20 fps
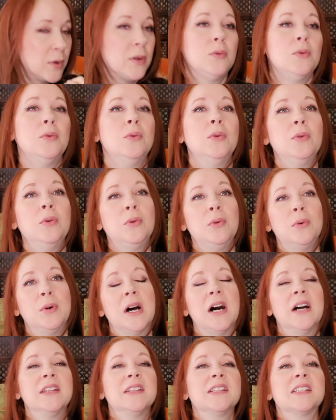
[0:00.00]

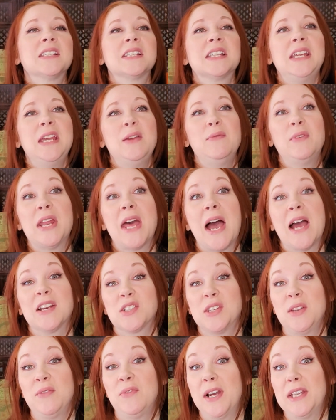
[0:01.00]
on the sleeve, it
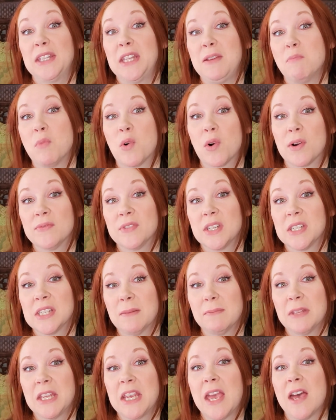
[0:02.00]
actually finally morphed to
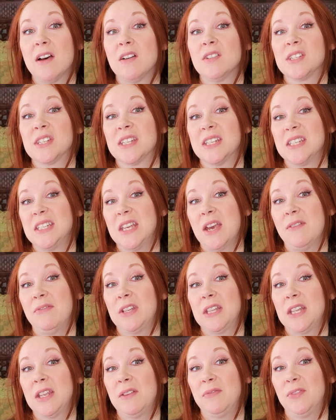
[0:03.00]
something else.
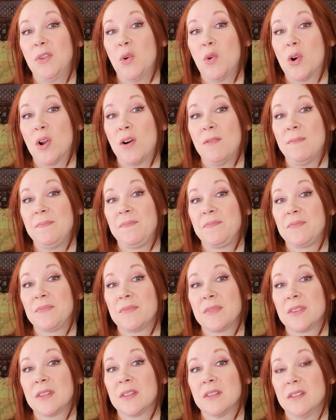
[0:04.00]
Definitely floral.
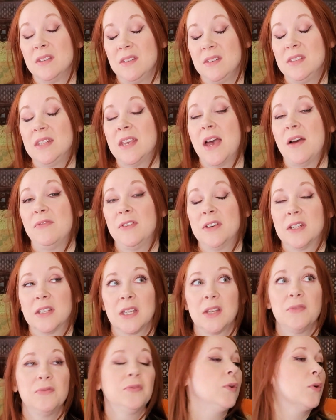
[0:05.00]

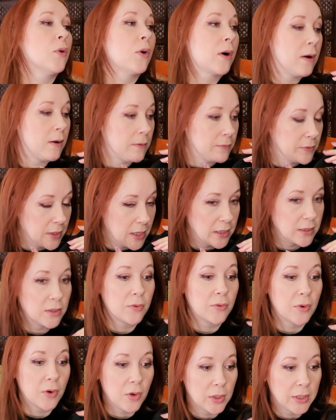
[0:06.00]
Definitely floral. The
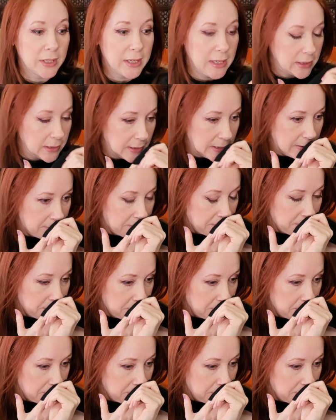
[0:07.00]
neroli and the...